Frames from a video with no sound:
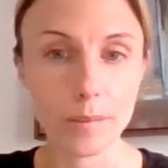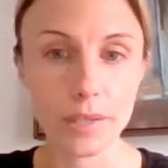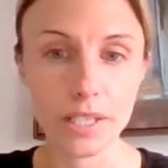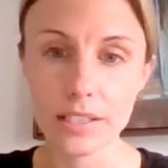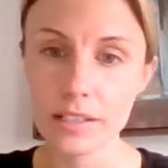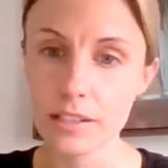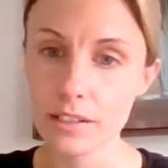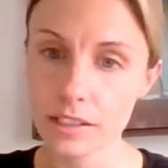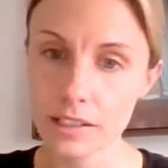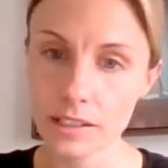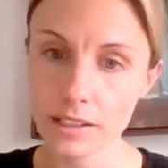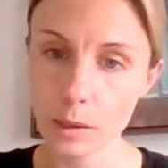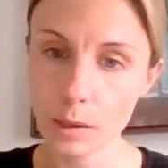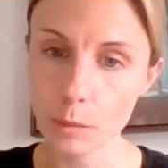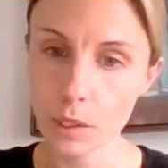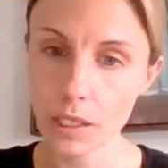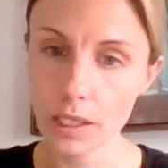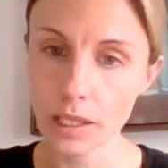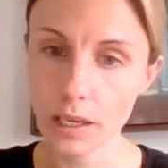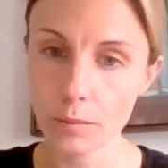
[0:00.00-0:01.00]
is just
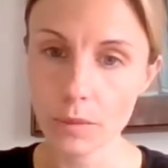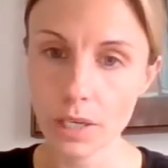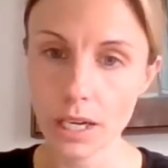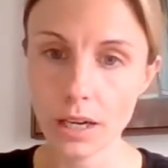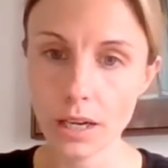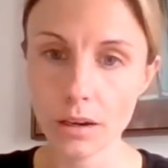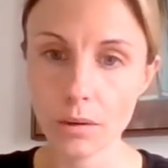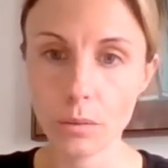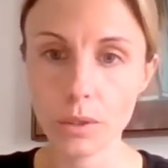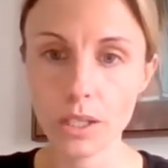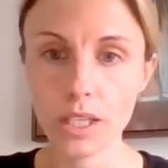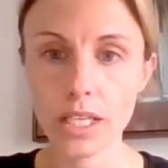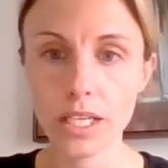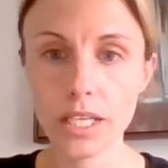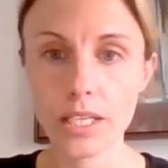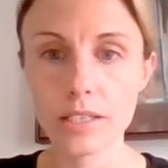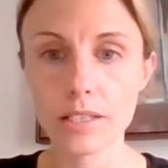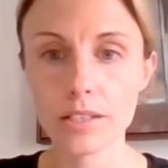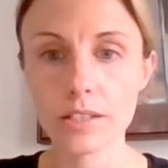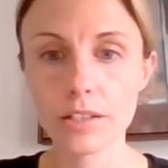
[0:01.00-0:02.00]
something I'm not
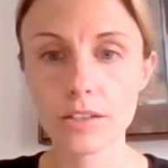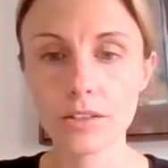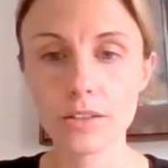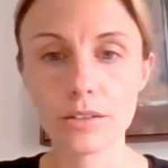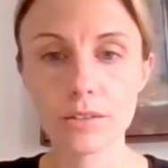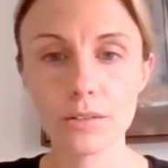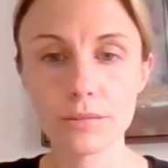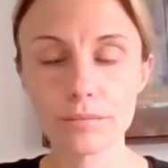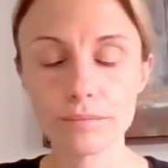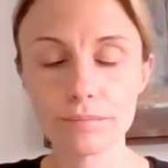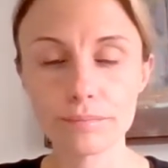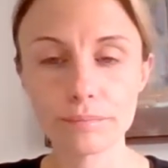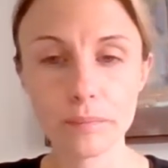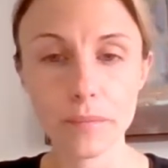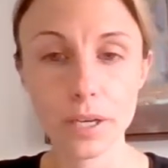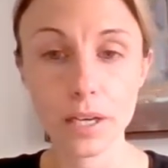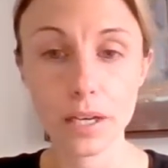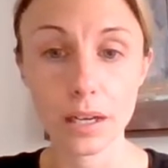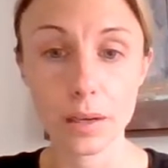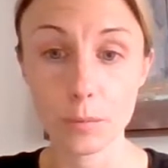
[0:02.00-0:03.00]
willing to
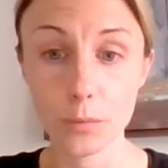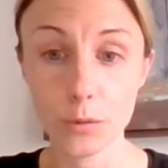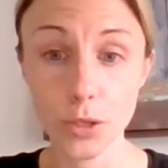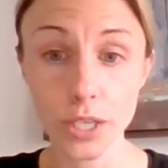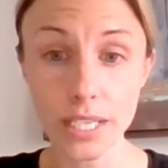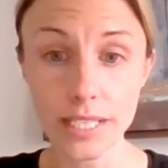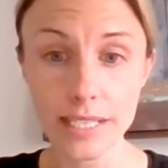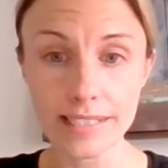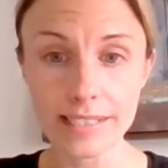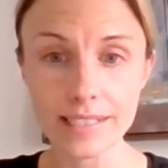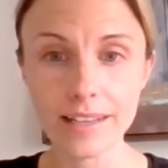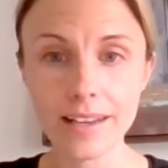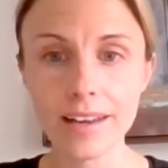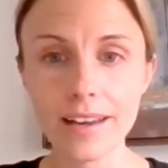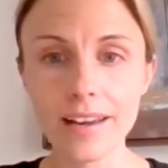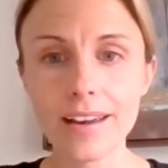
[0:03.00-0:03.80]
risk.